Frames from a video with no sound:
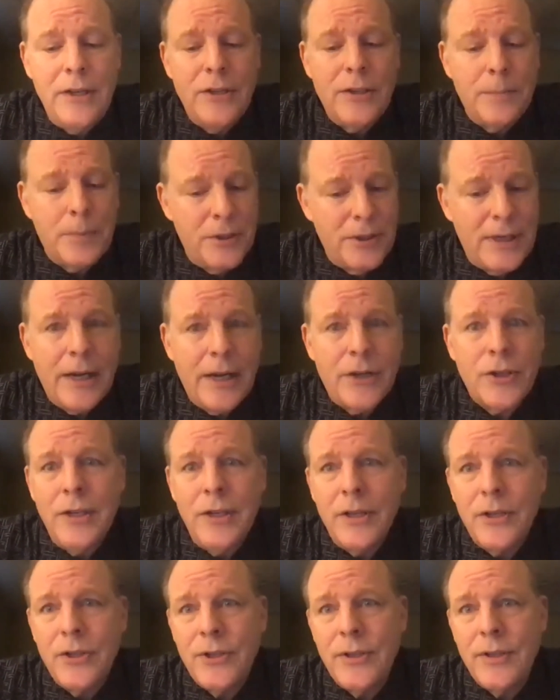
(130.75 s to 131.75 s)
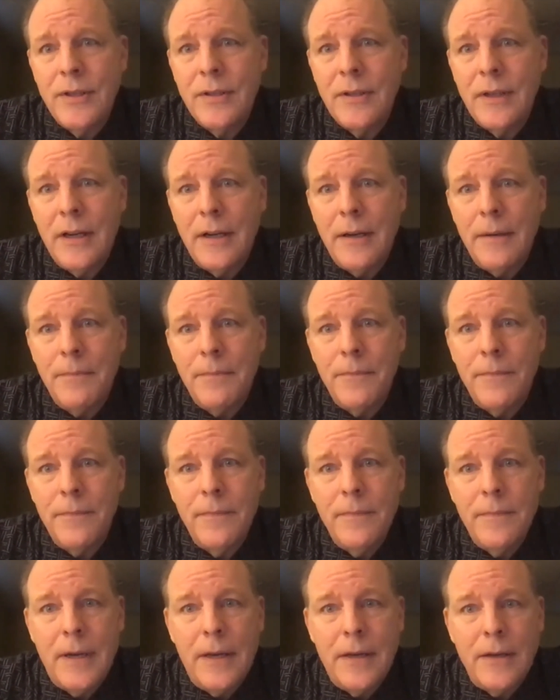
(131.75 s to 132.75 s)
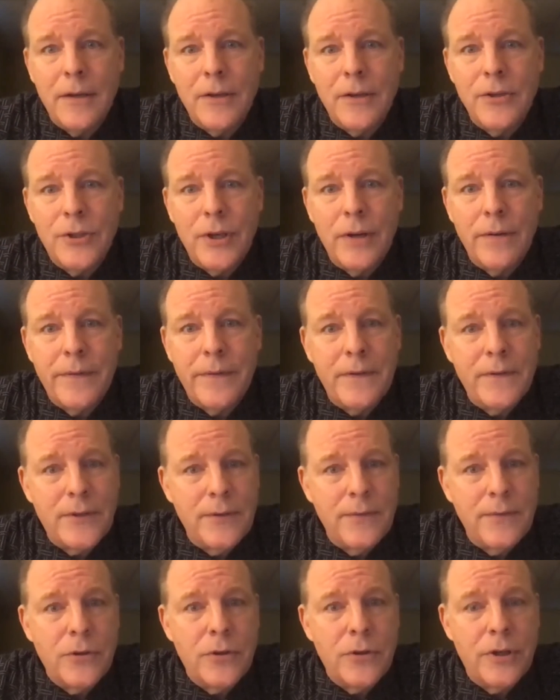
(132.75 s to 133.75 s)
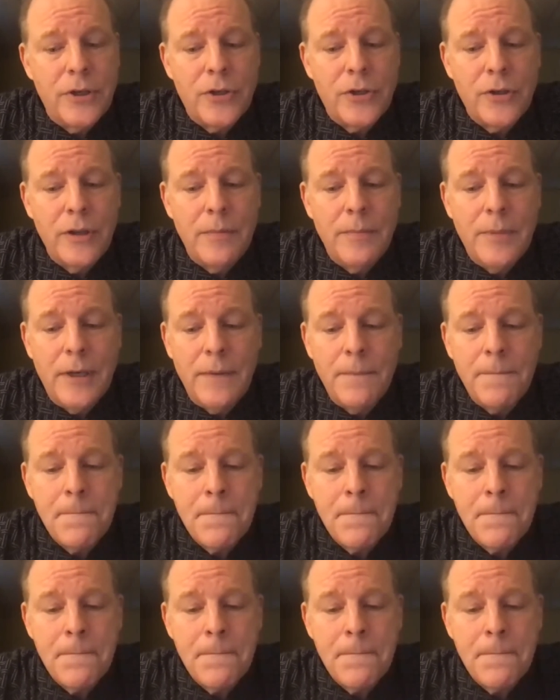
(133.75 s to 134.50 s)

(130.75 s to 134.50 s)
He's a protectionist, and conservatives have traditionally been